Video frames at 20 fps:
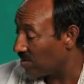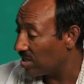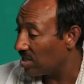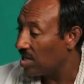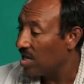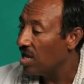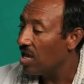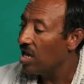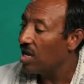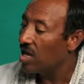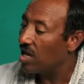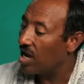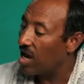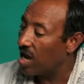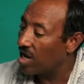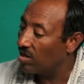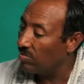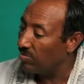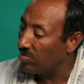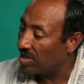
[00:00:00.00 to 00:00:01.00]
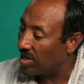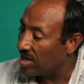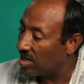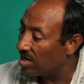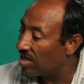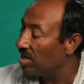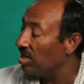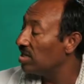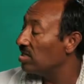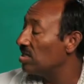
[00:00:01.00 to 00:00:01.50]
But God
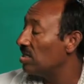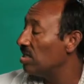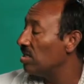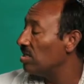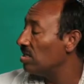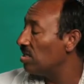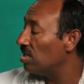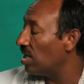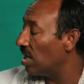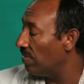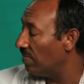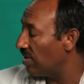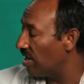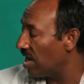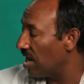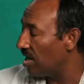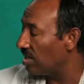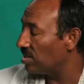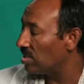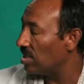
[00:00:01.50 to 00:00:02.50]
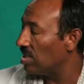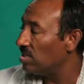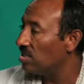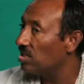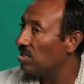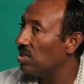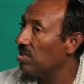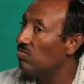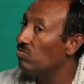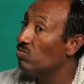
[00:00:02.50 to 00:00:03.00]
miraculously saved us and
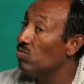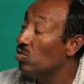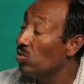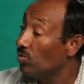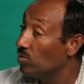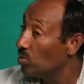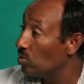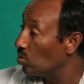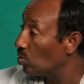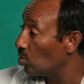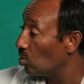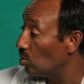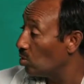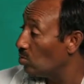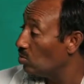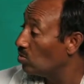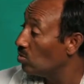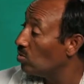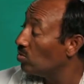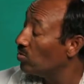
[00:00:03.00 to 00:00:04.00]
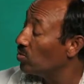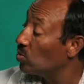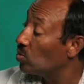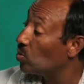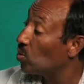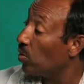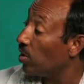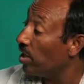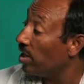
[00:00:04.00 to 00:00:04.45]
then moved to, moved to